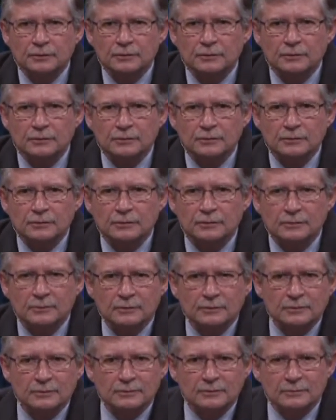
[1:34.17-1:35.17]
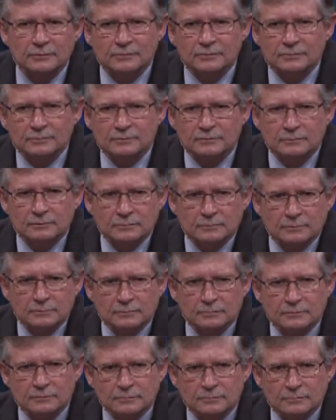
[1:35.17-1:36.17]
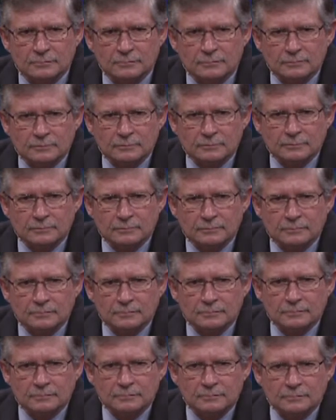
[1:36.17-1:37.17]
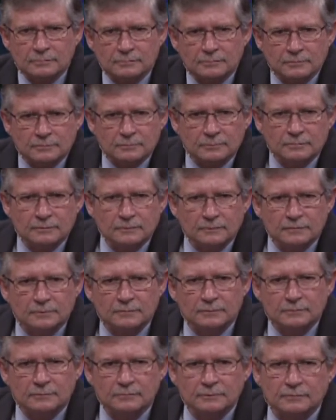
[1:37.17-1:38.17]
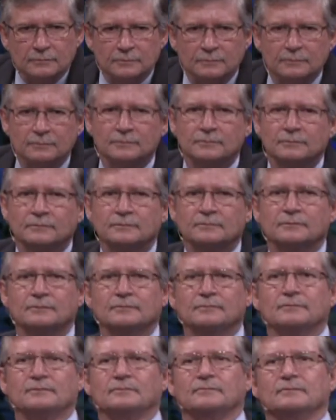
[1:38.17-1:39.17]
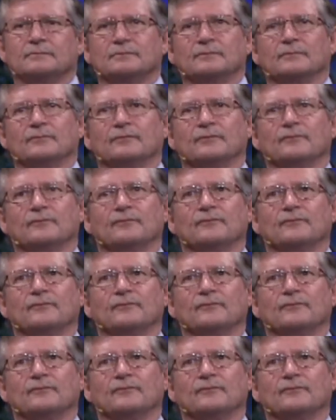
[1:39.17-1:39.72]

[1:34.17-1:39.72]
(silence)